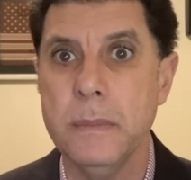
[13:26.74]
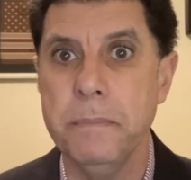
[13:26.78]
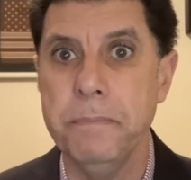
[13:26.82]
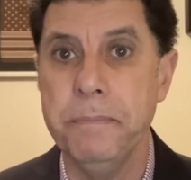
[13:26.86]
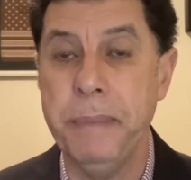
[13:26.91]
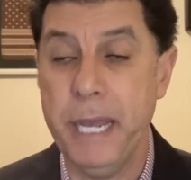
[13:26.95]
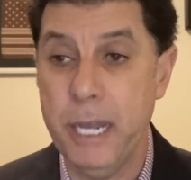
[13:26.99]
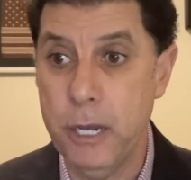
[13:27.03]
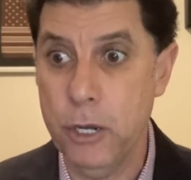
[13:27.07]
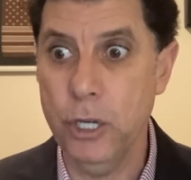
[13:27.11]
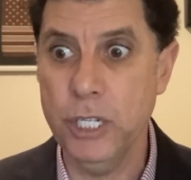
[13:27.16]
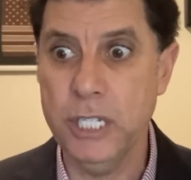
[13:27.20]

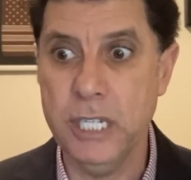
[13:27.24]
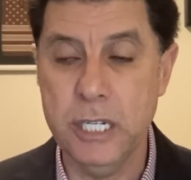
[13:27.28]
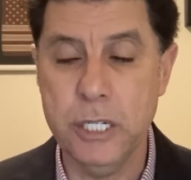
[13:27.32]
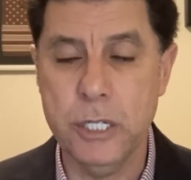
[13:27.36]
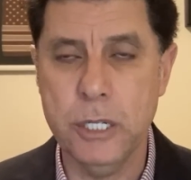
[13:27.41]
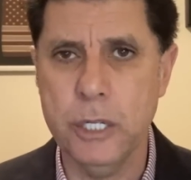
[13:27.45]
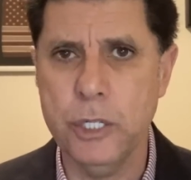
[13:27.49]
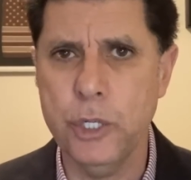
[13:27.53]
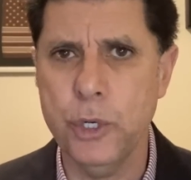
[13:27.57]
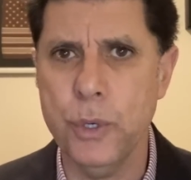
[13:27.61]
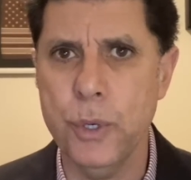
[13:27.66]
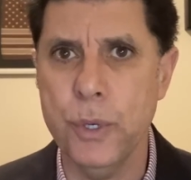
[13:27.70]
Because it's
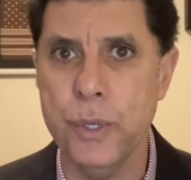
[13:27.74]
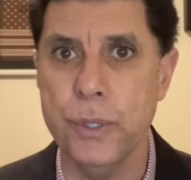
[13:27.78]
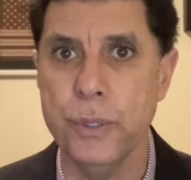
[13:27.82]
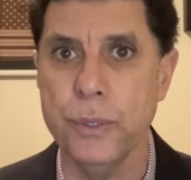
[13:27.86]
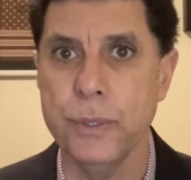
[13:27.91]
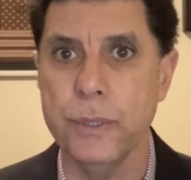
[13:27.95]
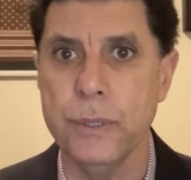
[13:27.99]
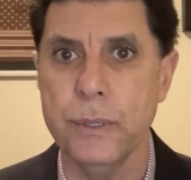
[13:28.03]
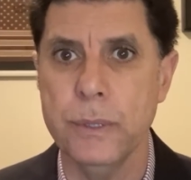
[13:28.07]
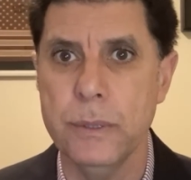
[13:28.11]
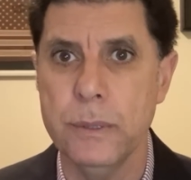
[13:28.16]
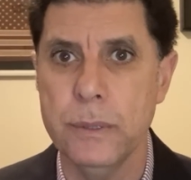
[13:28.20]
the truth.
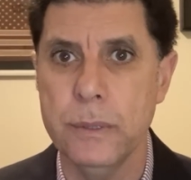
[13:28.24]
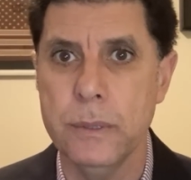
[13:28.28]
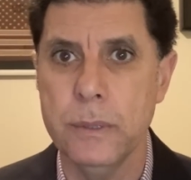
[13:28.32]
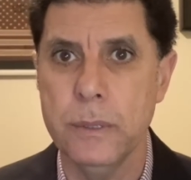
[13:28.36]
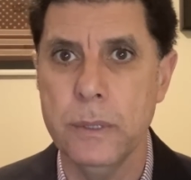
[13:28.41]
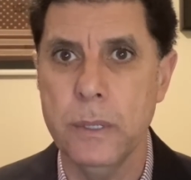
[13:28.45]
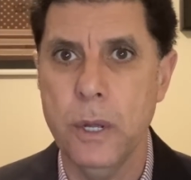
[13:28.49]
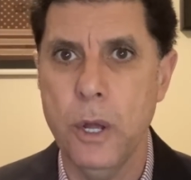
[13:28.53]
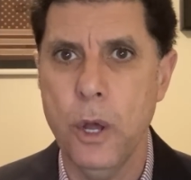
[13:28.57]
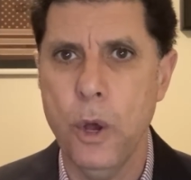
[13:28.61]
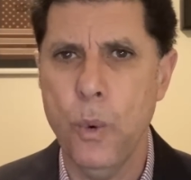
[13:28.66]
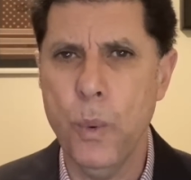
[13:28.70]

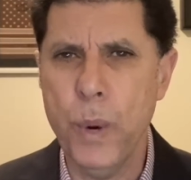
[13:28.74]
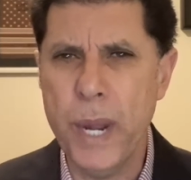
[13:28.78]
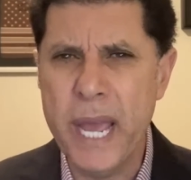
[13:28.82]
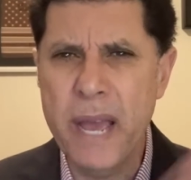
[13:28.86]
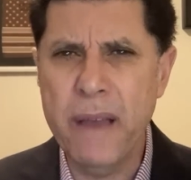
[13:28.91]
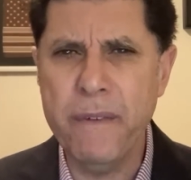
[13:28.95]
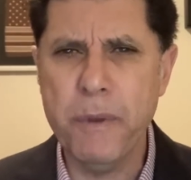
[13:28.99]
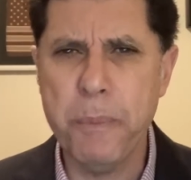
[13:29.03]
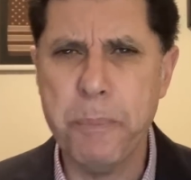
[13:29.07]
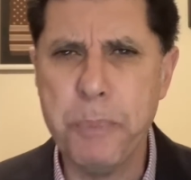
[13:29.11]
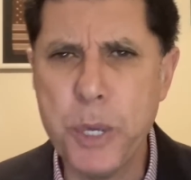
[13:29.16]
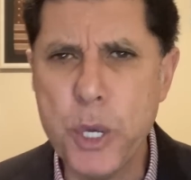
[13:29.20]
We
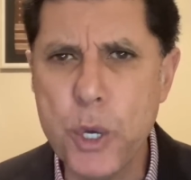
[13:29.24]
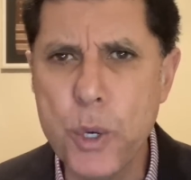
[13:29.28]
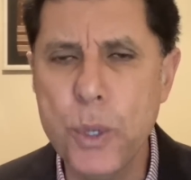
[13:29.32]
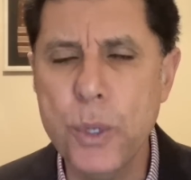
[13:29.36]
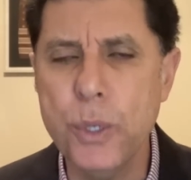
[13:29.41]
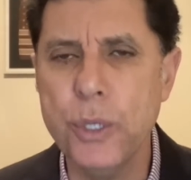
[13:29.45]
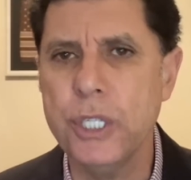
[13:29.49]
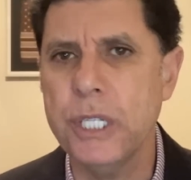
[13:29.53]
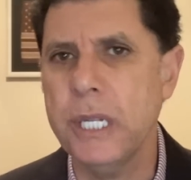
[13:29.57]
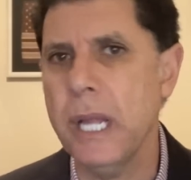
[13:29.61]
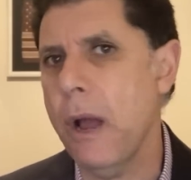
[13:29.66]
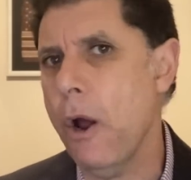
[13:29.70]
have
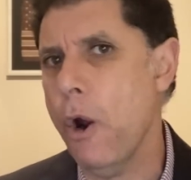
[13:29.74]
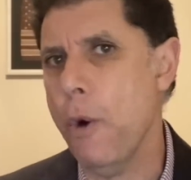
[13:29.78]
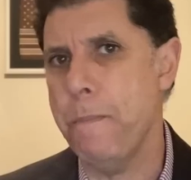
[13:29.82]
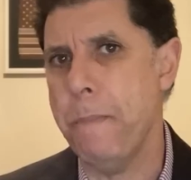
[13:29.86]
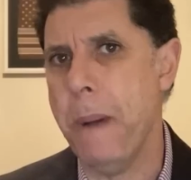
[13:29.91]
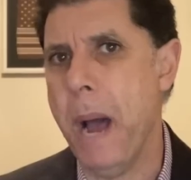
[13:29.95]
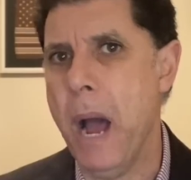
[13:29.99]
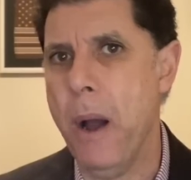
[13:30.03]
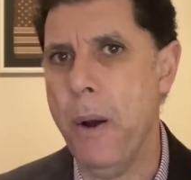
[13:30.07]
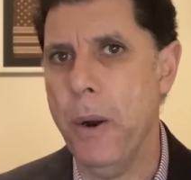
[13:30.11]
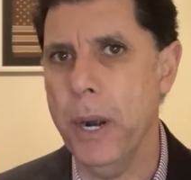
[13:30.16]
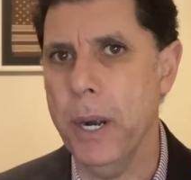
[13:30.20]
abused our
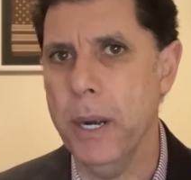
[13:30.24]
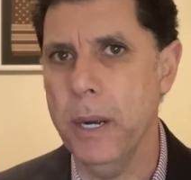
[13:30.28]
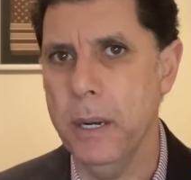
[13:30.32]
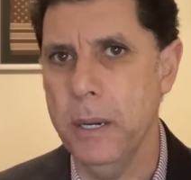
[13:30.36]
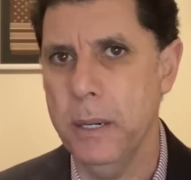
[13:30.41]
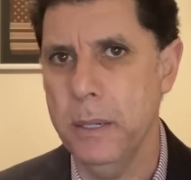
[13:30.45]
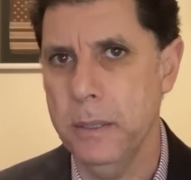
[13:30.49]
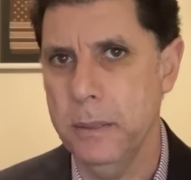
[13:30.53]
power.